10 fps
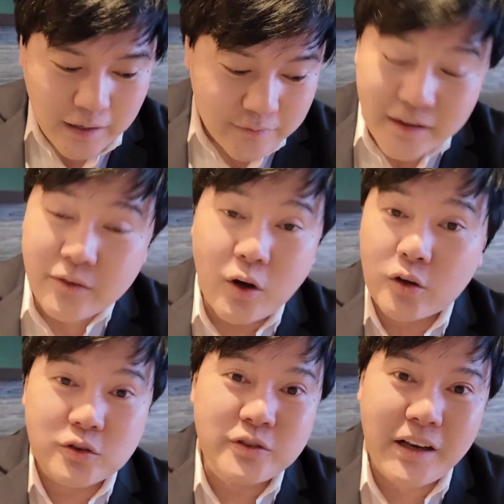And then they're
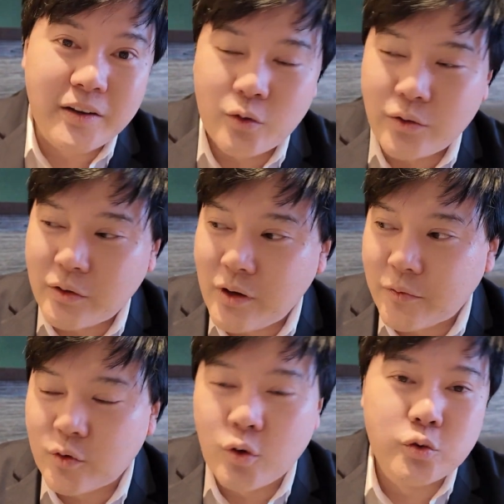also telling you that you
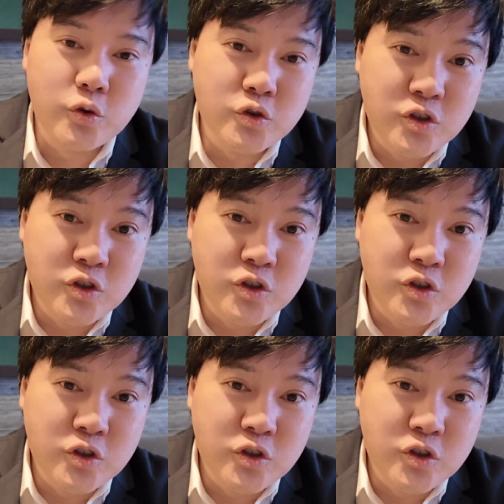have to go to the